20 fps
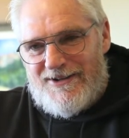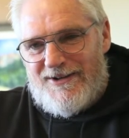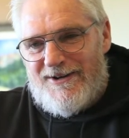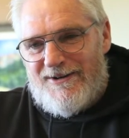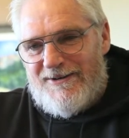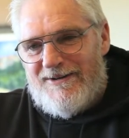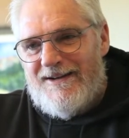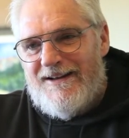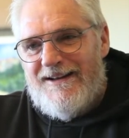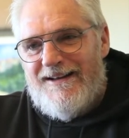
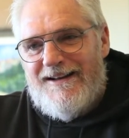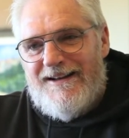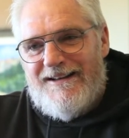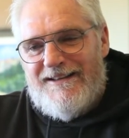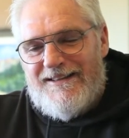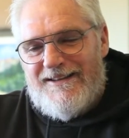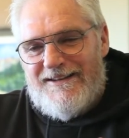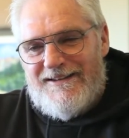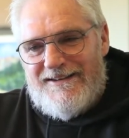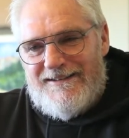
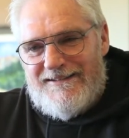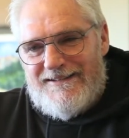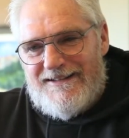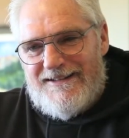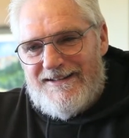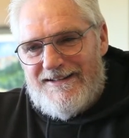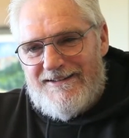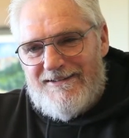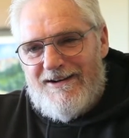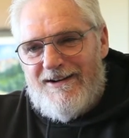
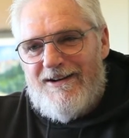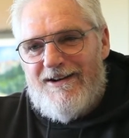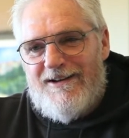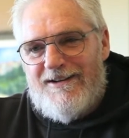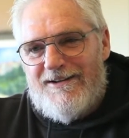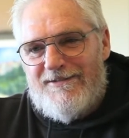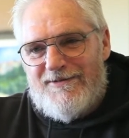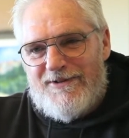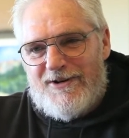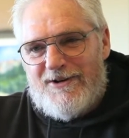
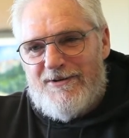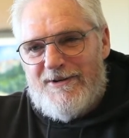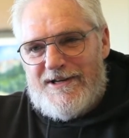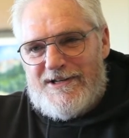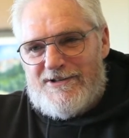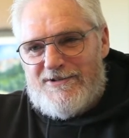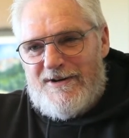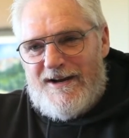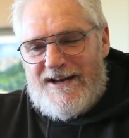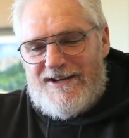All of the
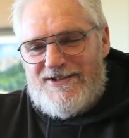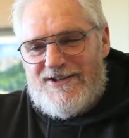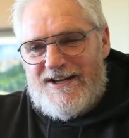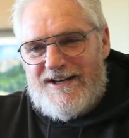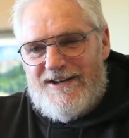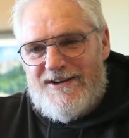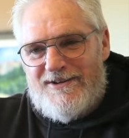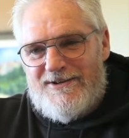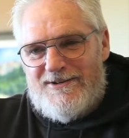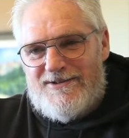Greek tragic
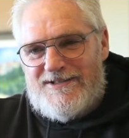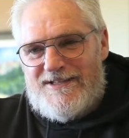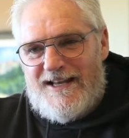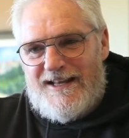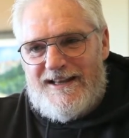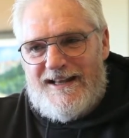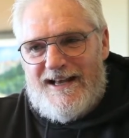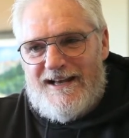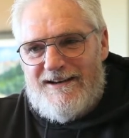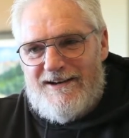heroes
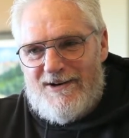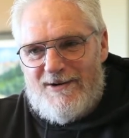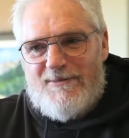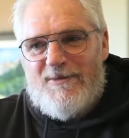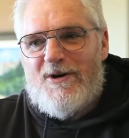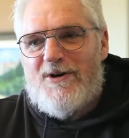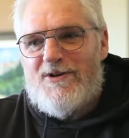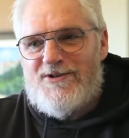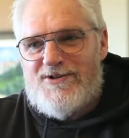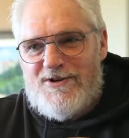had that
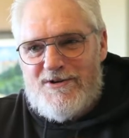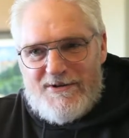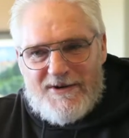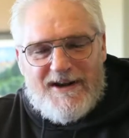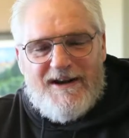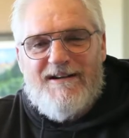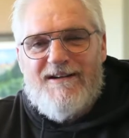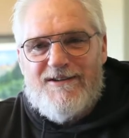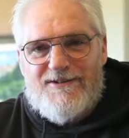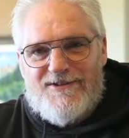hamartio
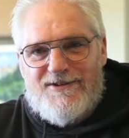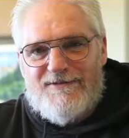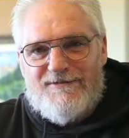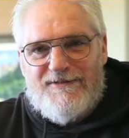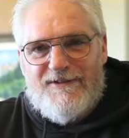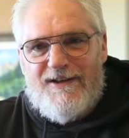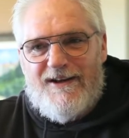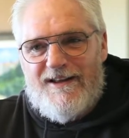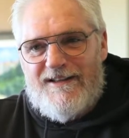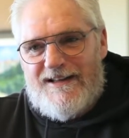character
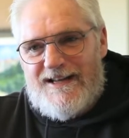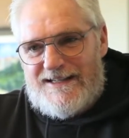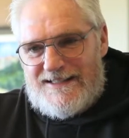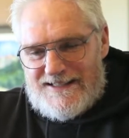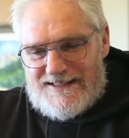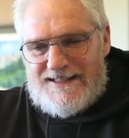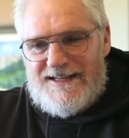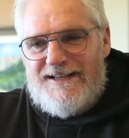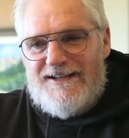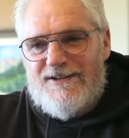flaw, that
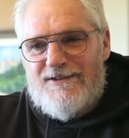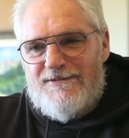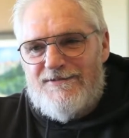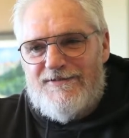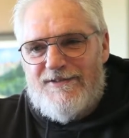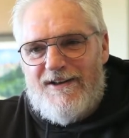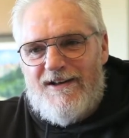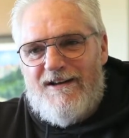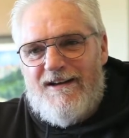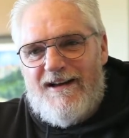single
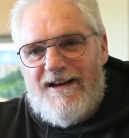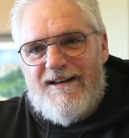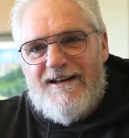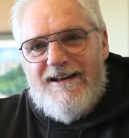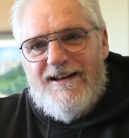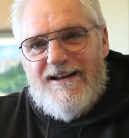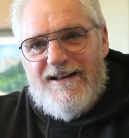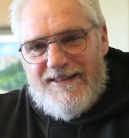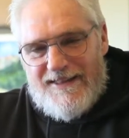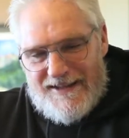flaw
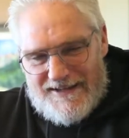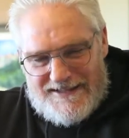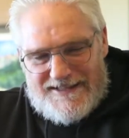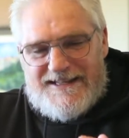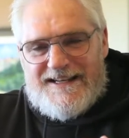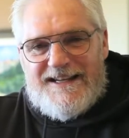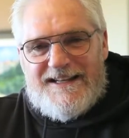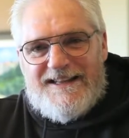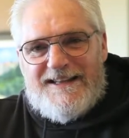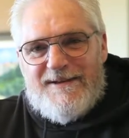that
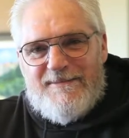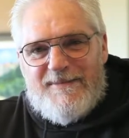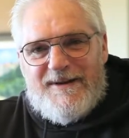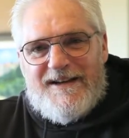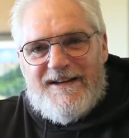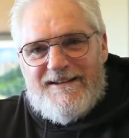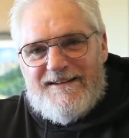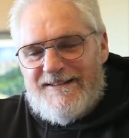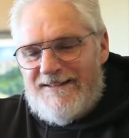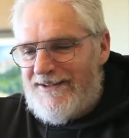did them
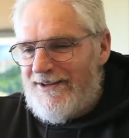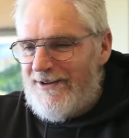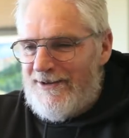in.